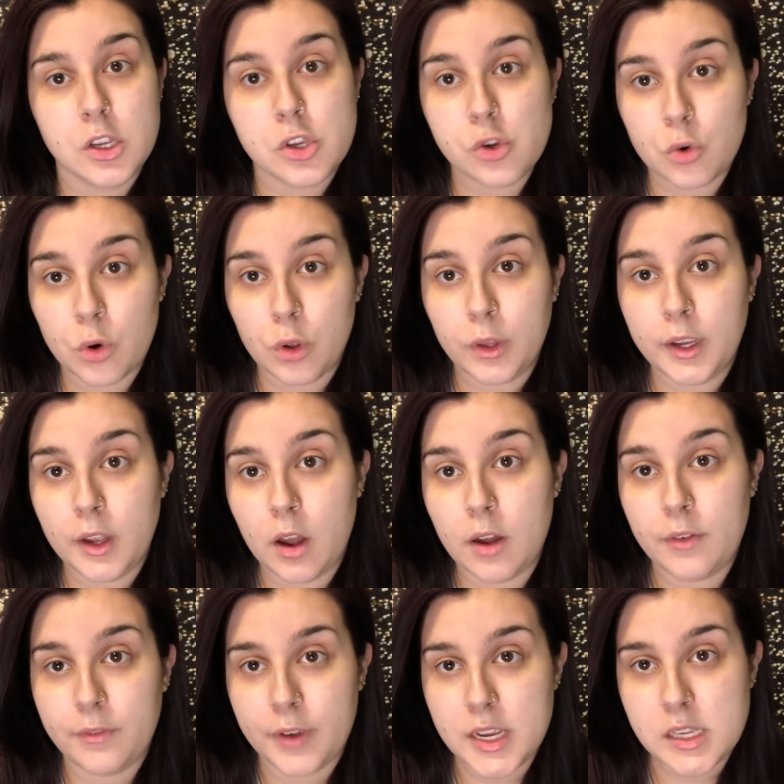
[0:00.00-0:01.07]
scrolling
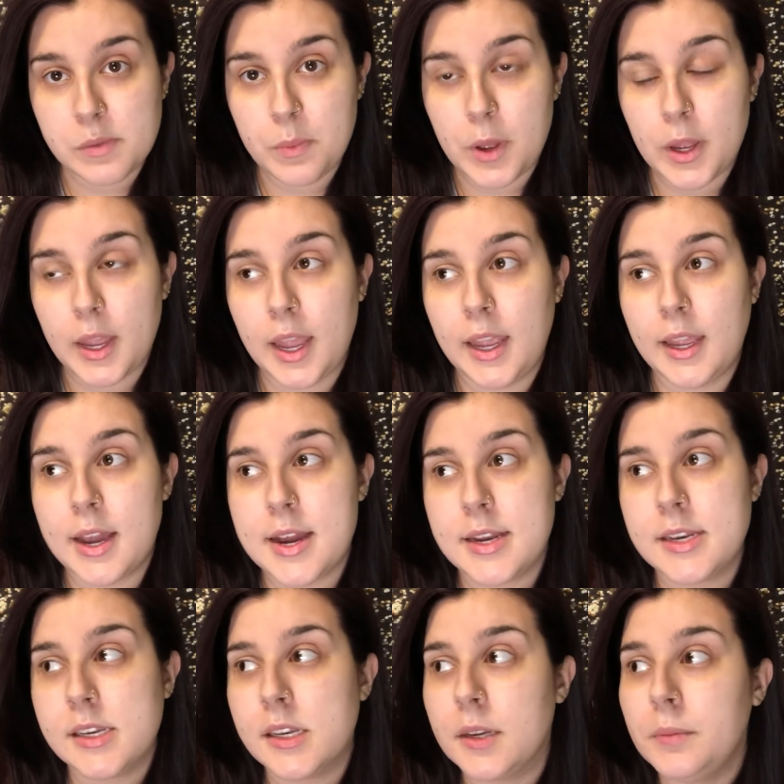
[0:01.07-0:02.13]
on Facebook
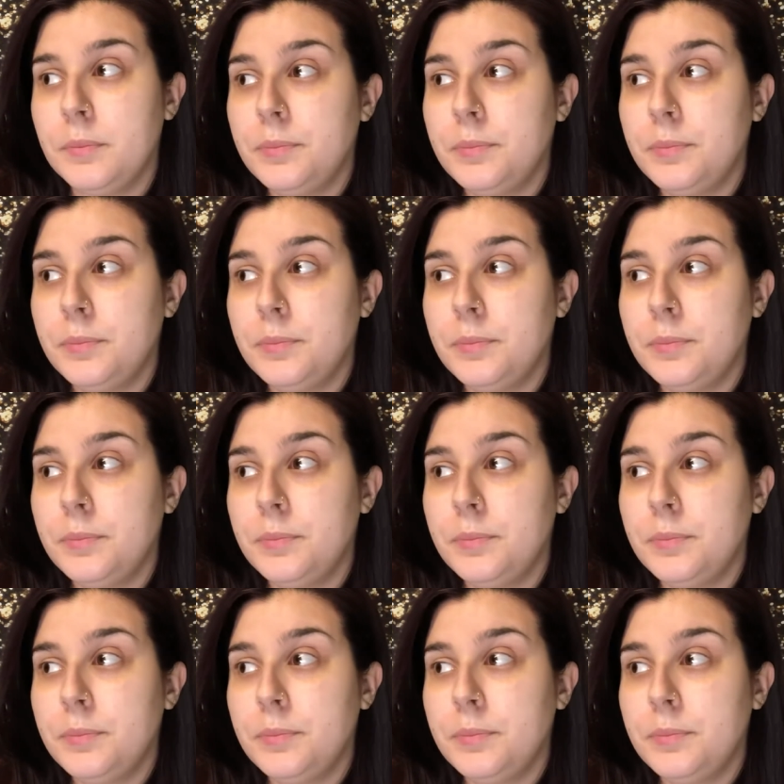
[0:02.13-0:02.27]
and